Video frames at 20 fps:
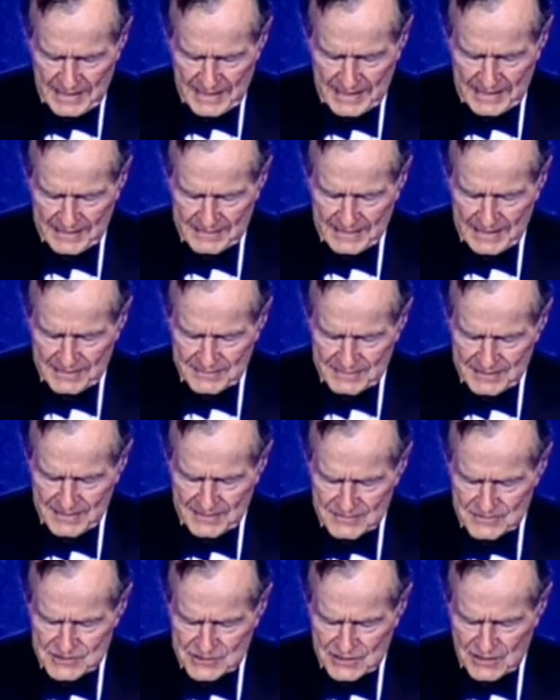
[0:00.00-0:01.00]
And at that
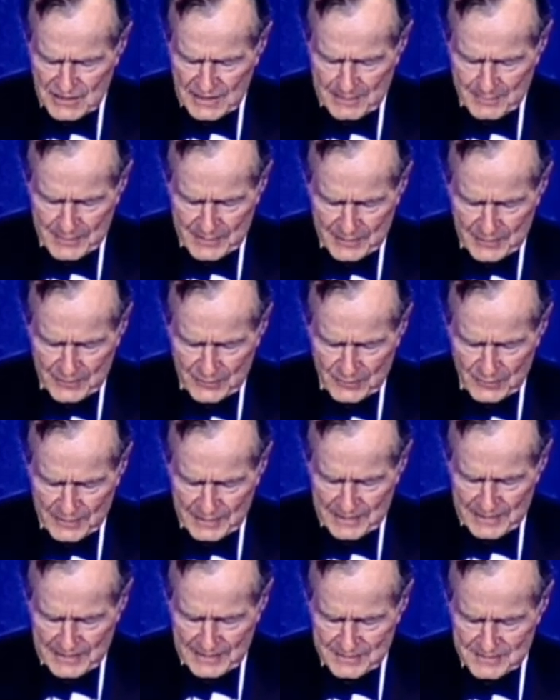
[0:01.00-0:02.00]
tense time in the
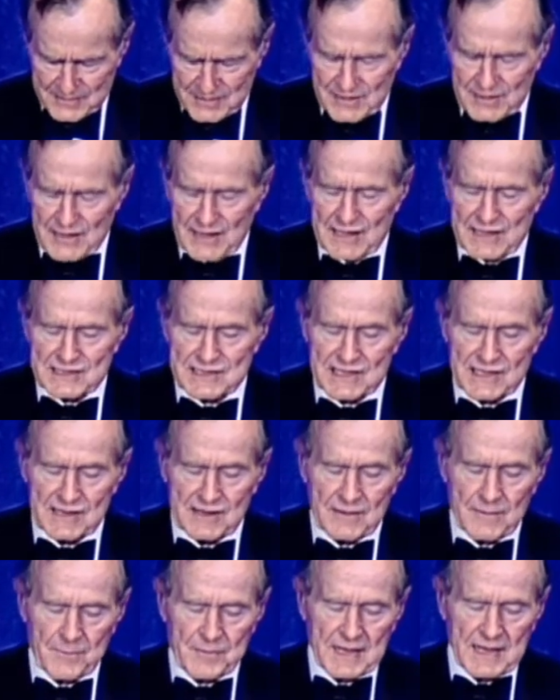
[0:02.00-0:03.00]
early
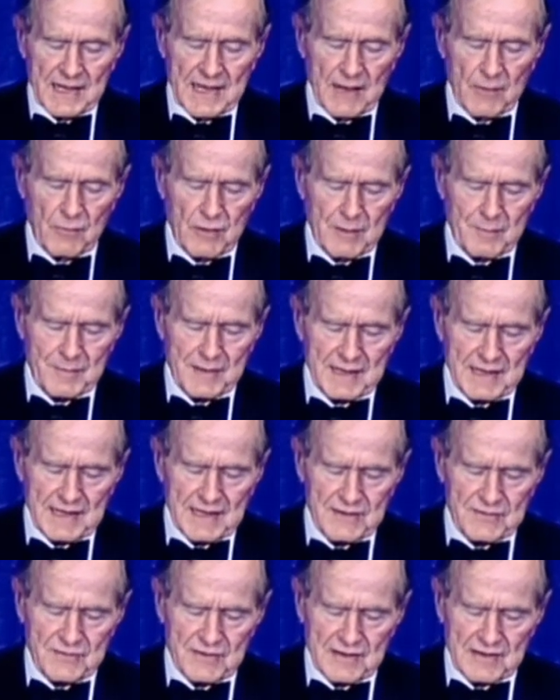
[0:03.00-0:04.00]
1980s, it would have been
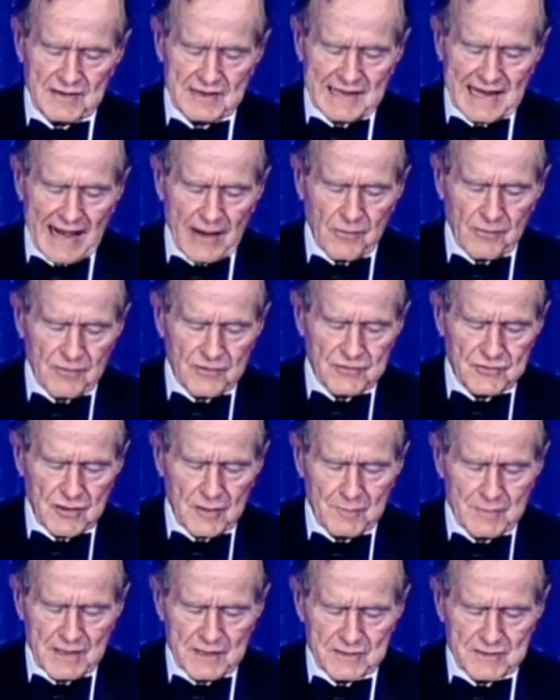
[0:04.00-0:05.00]
easy to doubt
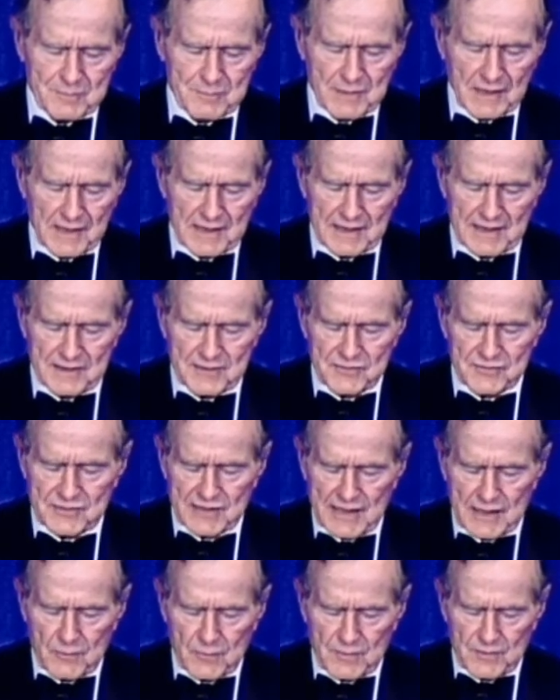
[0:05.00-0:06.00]
Germany's ability to
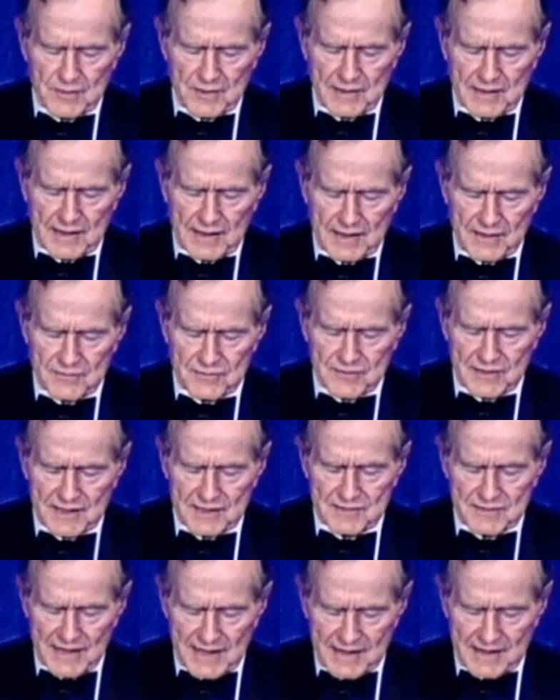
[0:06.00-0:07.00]
stay with the United
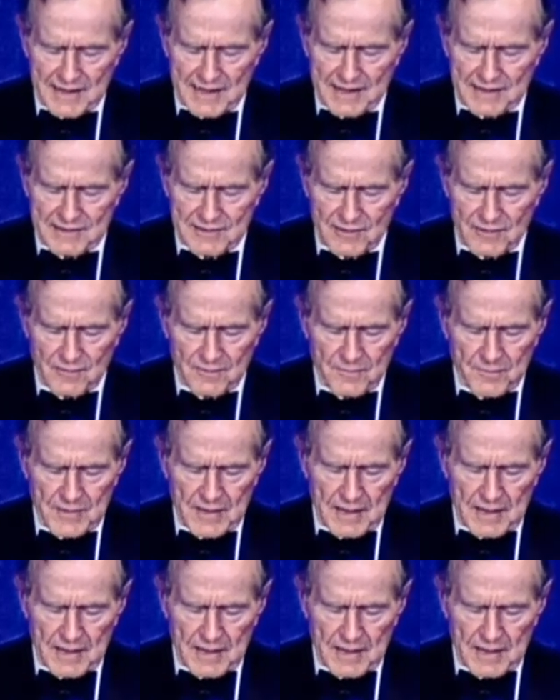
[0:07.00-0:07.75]
States and NATO.